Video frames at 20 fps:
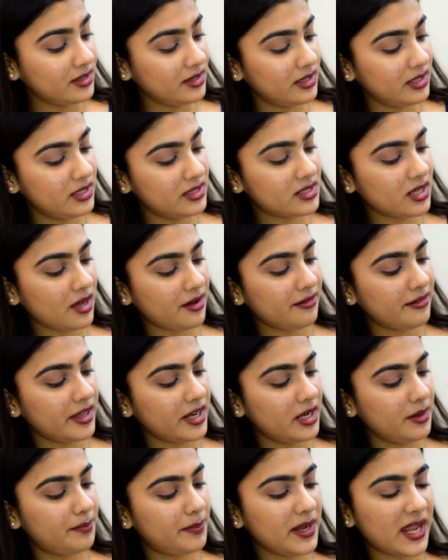These are
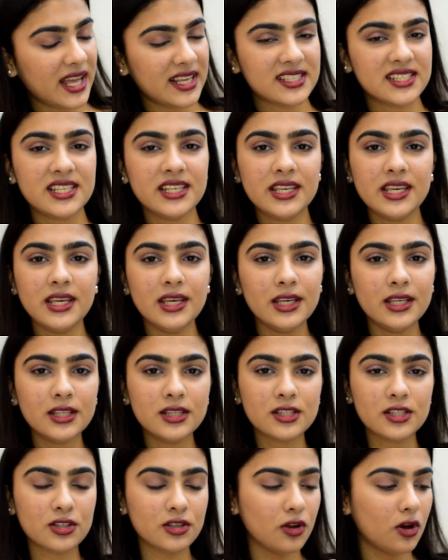very
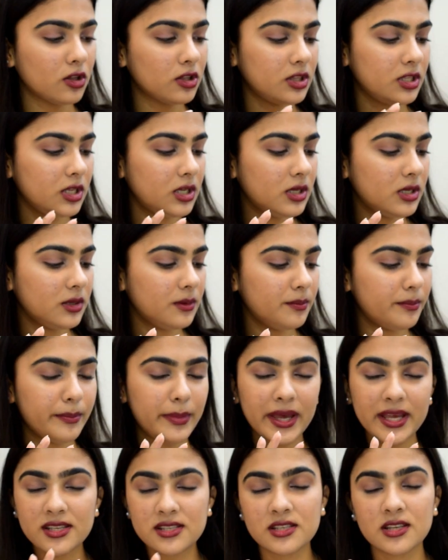plasticky. It's not the
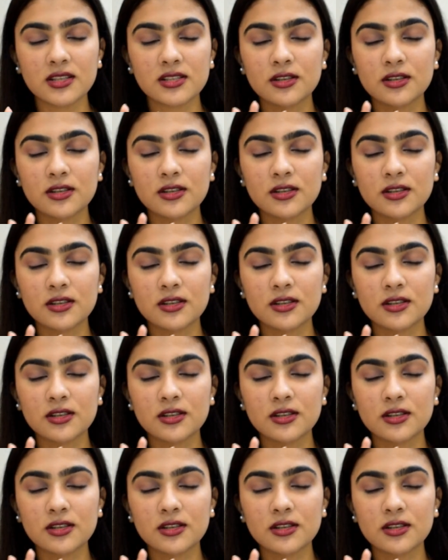best.